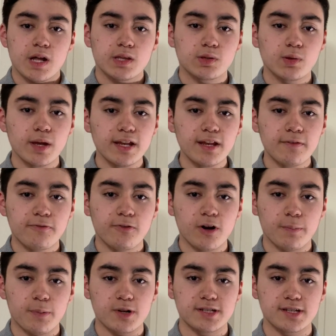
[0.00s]

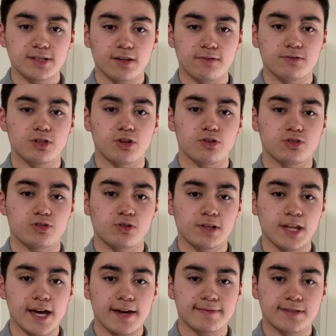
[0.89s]
24% of those who
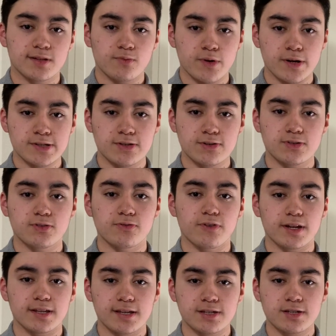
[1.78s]
left were due to
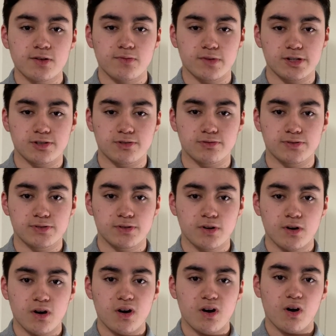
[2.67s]
financial issues.
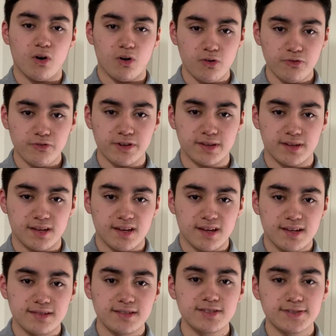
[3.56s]
Often,
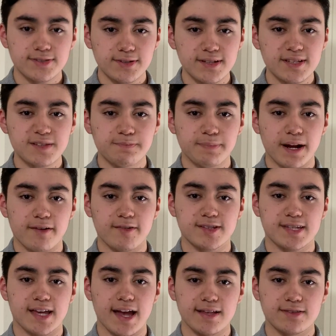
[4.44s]
the students'
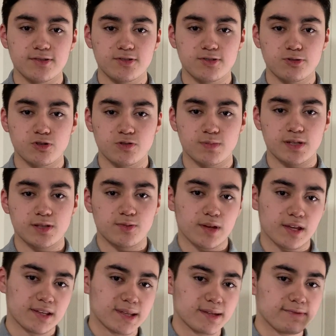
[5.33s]
parents had to choose
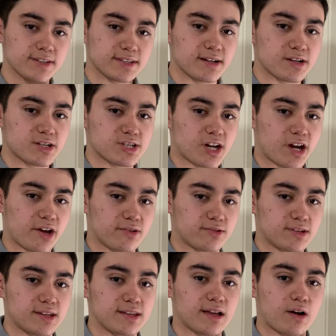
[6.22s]
between leaving their
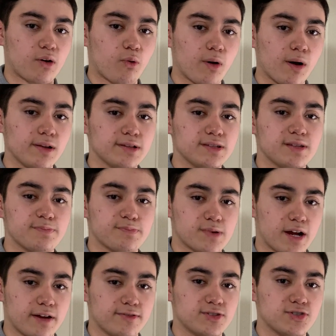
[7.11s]
child in a quality
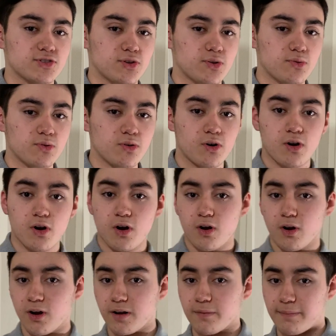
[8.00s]
private school
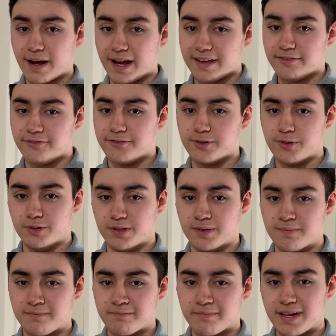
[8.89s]
or buying
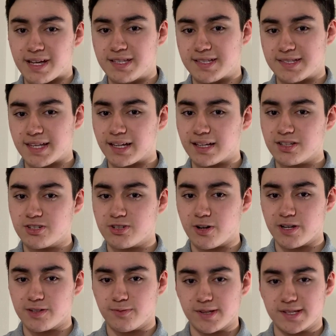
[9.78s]
food, and the second
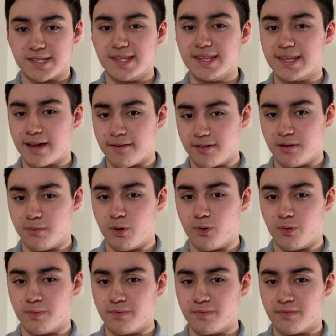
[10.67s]
choice was
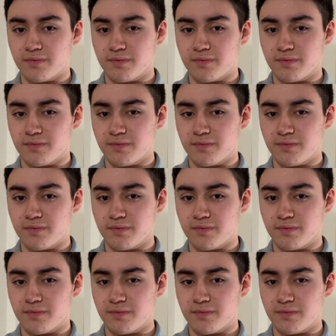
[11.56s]
inevitable.